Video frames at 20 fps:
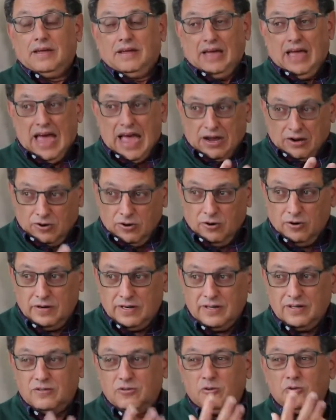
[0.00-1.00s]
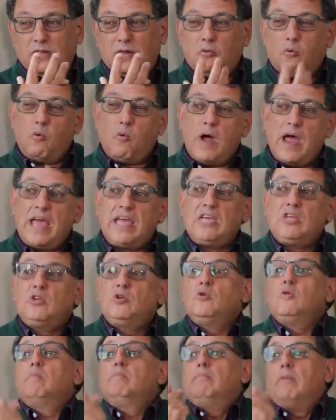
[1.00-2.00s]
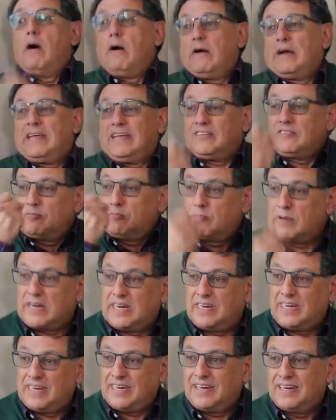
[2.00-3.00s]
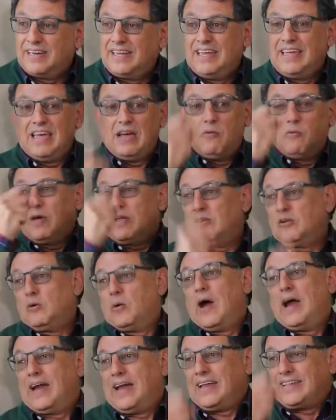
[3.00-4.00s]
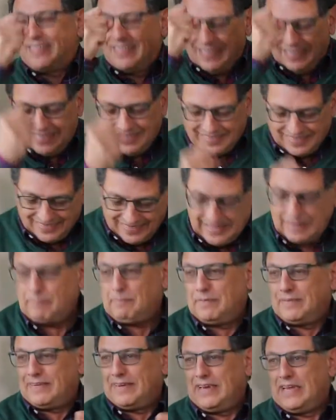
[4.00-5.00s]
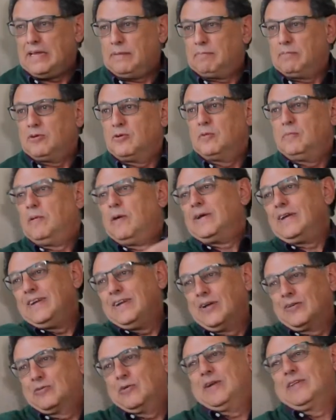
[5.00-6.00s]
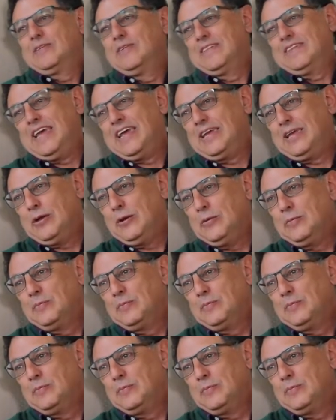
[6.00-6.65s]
according to the way your body is breathing when you are at deep sleep, your body knows where to take you.